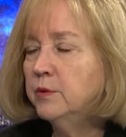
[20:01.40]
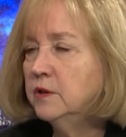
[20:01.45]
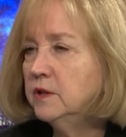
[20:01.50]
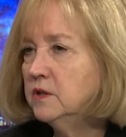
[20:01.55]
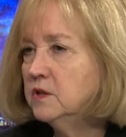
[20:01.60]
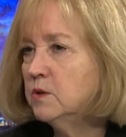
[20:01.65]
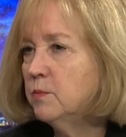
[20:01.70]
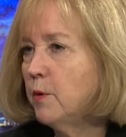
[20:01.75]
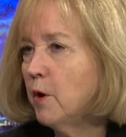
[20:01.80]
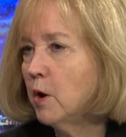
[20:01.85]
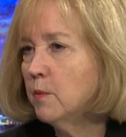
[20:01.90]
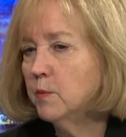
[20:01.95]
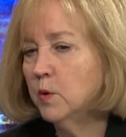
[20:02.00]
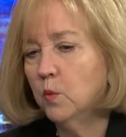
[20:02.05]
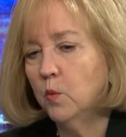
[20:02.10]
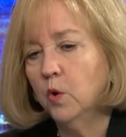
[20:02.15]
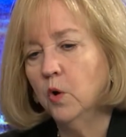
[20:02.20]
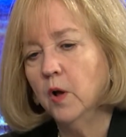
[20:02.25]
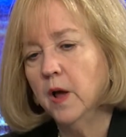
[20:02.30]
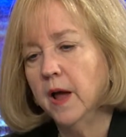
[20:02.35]
police department
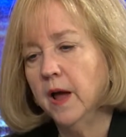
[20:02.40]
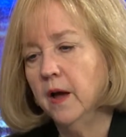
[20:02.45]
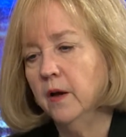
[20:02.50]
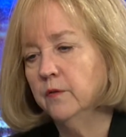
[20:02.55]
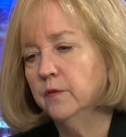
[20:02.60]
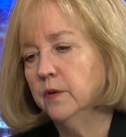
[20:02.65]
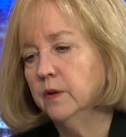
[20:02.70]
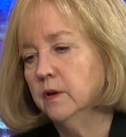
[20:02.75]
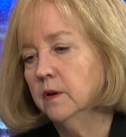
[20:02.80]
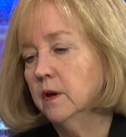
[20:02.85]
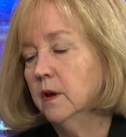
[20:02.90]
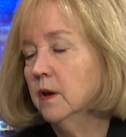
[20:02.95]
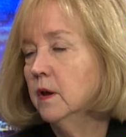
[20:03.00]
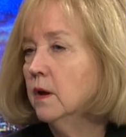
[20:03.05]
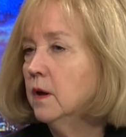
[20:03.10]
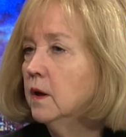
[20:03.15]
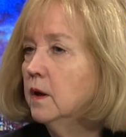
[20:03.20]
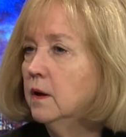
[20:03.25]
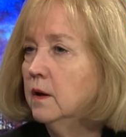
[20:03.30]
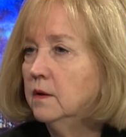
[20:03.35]
will have
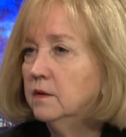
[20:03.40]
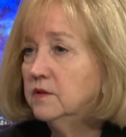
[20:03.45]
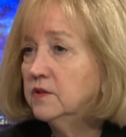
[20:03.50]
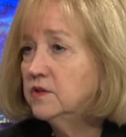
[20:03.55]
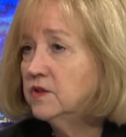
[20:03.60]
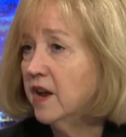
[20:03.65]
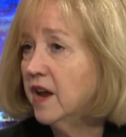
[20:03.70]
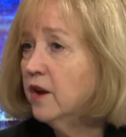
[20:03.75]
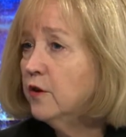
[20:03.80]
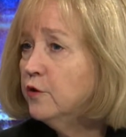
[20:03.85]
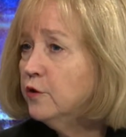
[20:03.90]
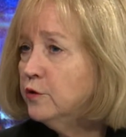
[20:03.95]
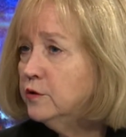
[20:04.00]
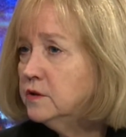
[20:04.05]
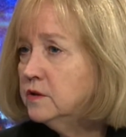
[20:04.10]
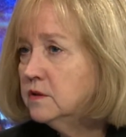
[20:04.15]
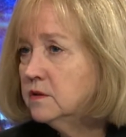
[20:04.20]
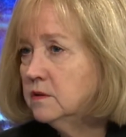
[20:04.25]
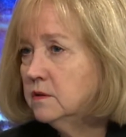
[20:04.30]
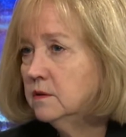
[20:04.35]

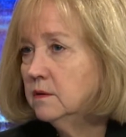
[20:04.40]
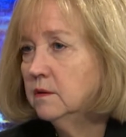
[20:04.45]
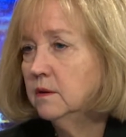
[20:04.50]
standards,